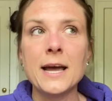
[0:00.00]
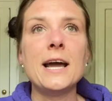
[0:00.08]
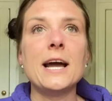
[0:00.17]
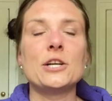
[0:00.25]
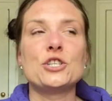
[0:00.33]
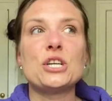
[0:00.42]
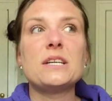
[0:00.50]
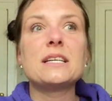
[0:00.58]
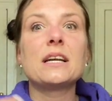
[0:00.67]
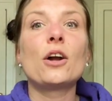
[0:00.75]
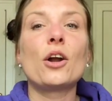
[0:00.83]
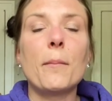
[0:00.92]
And she did
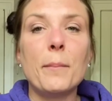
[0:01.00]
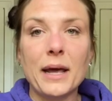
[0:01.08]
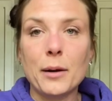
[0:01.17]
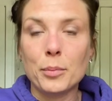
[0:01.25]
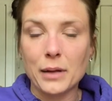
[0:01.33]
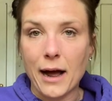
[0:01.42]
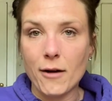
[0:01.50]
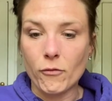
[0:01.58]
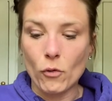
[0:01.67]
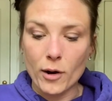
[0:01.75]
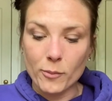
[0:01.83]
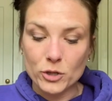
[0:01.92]
it on a big
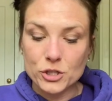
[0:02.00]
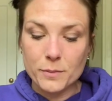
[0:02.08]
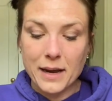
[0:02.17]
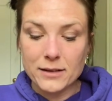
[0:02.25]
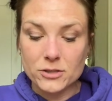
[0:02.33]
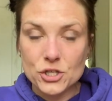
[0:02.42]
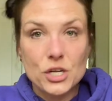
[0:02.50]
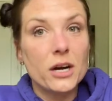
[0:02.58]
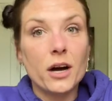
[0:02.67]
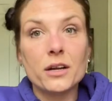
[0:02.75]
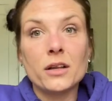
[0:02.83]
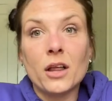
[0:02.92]
platform, which meant she
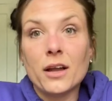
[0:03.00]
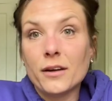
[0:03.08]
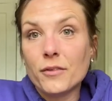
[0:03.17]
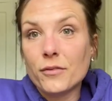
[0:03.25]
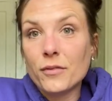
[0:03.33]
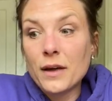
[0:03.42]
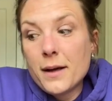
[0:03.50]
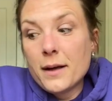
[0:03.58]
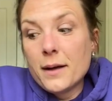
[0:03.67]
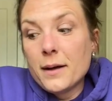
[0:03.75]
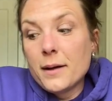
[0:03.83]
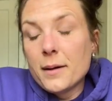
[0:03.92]
got a lot of
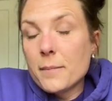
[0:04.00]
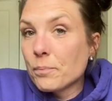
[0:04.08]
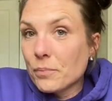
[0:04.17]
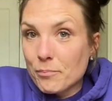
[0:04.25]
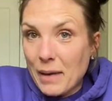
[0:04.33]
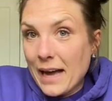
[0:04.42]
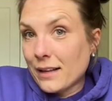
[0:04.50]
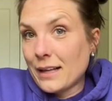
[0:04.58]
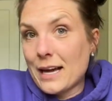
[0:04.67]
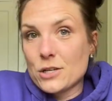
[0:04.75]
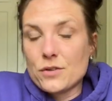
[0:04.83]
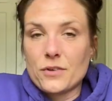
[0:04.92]

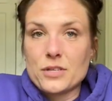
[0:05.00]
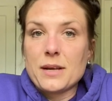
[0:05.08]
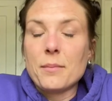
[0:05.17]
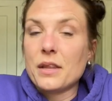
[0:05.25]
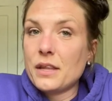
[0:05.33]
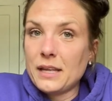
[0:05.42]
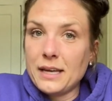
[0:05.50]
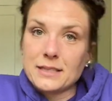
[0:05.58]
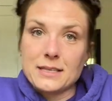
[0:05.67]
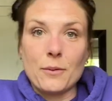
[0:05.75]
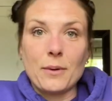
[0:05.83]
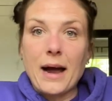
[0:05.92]
backlash for of the things
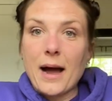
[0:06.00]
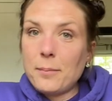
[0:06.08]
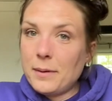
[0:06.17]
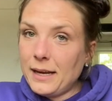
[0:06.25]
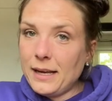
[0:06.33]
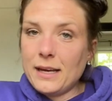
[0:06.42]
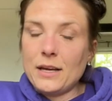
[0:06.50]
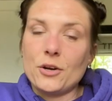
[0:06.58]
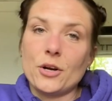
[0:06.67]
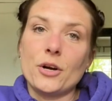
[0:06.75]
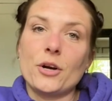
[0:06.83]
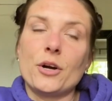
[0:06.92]
that were happening in
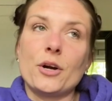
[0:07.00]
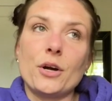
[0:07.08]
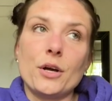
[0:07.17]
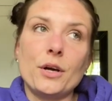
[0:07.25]
her